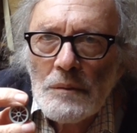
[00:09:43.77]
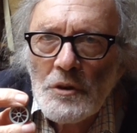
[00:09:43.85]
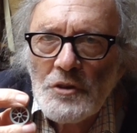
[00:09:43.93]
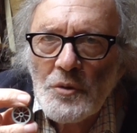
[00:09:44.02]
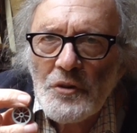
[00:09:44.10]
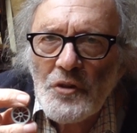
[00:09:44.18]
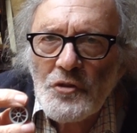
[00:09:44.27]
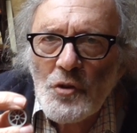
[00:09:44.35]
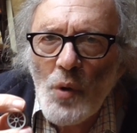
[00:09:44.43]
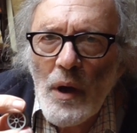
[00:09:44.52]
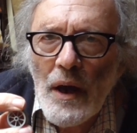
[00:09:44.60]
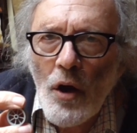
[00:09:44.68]
which was a
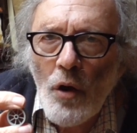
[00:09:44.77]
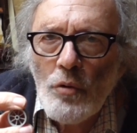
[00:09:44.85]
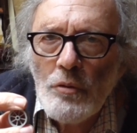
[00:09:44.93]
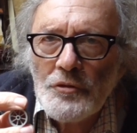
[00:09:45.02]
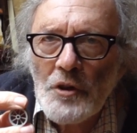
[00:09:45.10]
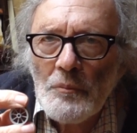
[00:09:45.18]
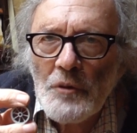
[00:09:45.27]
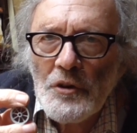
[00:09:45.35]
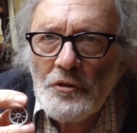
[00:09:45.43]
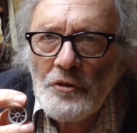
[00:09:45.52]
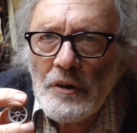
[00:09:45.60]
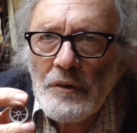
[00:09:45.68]
square hole for some
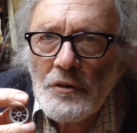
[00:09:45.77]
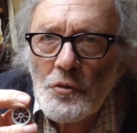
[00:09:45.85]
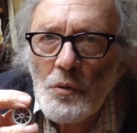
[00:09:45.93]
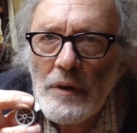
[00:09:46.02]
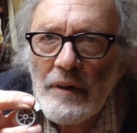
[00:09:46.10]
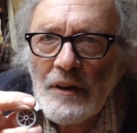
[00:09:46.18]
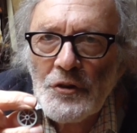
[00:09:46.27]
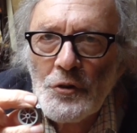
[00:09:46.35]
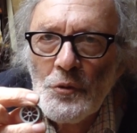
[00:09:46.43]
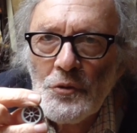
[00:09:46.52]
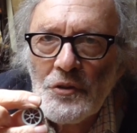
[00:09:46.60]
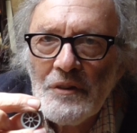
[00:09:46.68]
reason or other, square
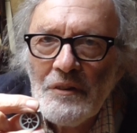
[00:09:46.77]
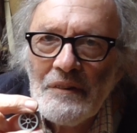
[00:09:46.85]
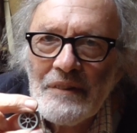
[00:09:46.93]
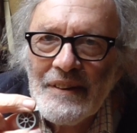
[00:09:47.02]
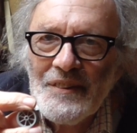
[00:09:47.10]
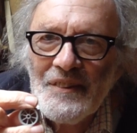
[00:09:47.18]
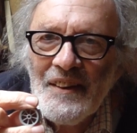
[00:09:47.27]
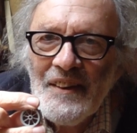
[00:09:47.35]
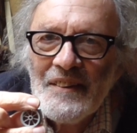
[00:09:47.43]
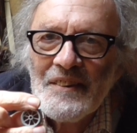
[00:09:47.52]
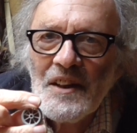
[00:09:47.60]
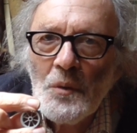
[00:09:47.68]
axles.
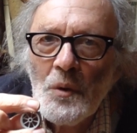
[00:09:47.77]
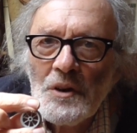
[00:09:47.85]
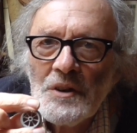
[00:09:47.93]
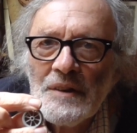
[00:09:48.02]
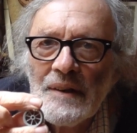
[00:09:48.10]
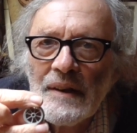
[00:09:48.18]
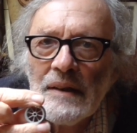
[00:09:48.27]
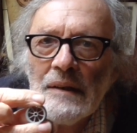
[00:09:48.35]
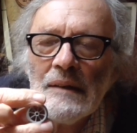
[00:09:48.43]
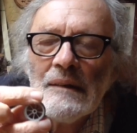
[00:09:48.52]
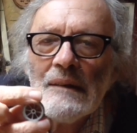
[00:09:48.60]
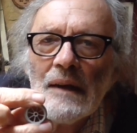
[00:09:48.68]
They worked, didn't they?
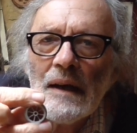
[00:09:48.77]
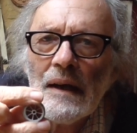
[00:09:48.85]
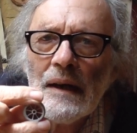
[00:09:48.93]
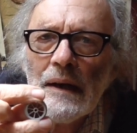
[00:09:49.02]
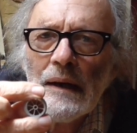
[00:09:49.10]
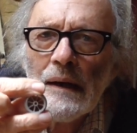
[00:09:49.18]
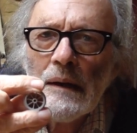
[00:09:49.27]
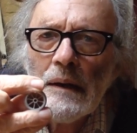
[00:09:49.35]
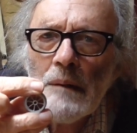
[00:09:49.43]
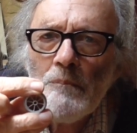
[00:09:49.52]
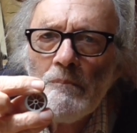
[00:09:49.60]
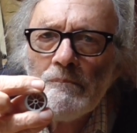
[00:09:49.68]

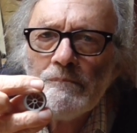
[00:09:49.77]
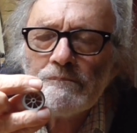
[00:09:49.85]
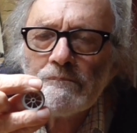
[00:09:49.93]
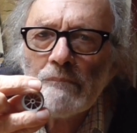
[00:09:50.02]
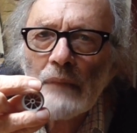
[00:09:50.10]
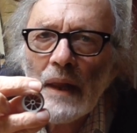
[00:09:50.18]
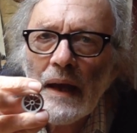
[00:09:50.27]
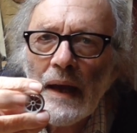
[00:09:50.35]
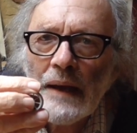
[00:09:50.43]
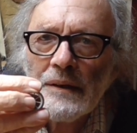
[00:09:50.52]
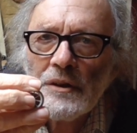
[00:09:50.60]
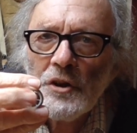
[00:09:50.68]
And
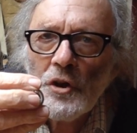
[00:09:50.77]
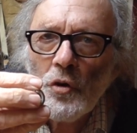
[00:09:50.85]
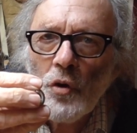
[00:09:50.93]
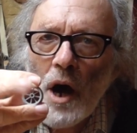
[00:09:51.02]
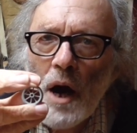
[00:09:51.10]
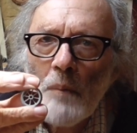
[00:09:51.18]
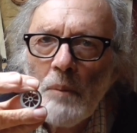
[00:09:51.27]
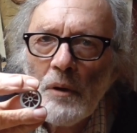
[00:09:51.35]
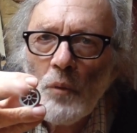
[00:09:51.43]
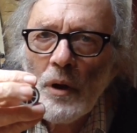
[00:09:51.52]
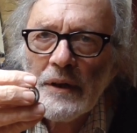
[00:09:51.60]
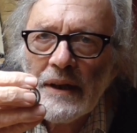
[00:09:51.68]
a little hub
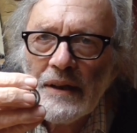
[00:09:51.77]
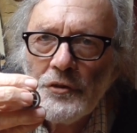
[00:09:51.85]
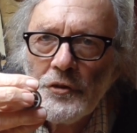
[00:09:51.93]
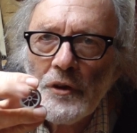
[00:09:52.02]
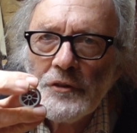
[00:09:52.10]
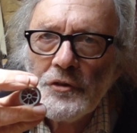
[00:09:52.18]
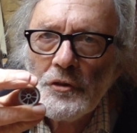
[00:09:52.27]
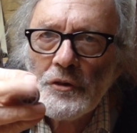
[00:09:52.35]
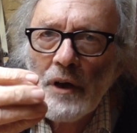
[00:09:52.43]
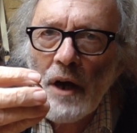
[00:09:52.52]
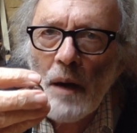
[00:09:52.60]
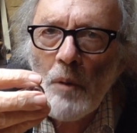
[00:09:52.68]
at one end, so I
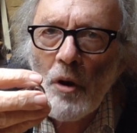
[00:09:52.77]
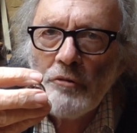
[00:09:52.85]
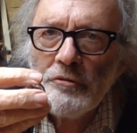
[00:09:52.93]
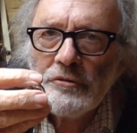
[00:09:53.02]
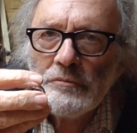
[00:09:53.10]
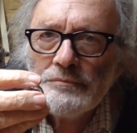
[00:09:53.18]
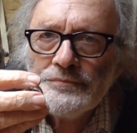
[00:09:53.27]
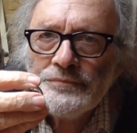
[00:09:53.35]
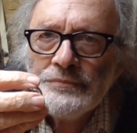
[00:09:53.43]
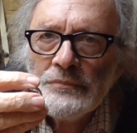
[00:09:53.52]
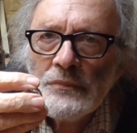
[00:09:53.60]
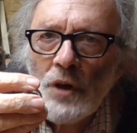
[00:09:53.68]
took the hub off
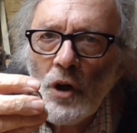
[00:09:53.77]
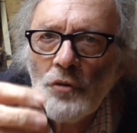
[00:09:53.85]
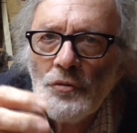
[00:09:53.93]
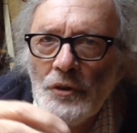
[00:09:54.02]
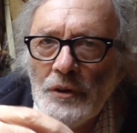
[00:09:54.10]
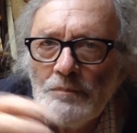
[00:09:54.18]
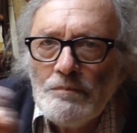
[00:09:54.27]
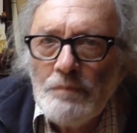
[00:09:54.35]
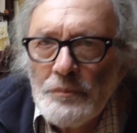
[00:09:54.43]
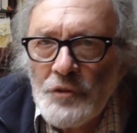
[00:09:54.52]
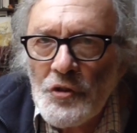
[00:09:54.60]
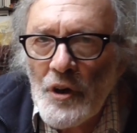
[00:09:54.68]
on the
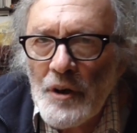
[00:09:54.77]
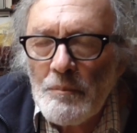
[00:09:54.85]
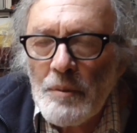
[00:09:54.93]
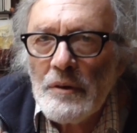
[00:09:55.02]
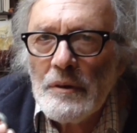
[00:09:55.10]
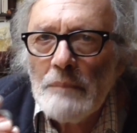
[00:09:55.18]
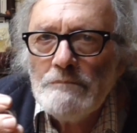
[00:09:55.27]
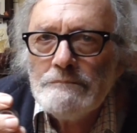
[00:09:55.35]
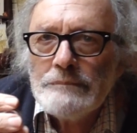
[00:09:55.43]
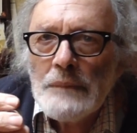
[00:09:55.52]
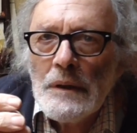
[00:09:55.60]
design program.